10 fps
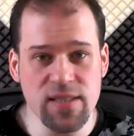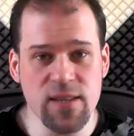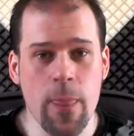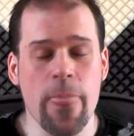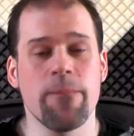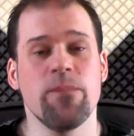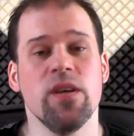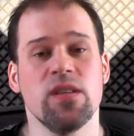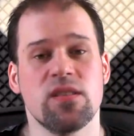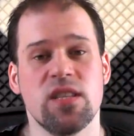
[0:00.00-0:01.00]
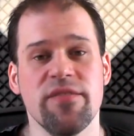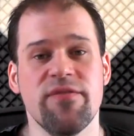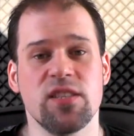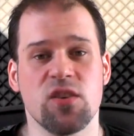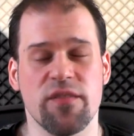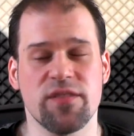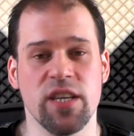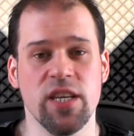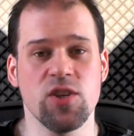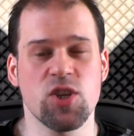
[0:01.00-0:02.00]
is the stiffness of
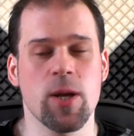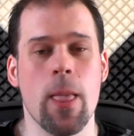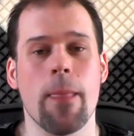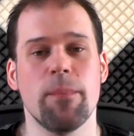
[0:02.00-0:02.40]
the hinge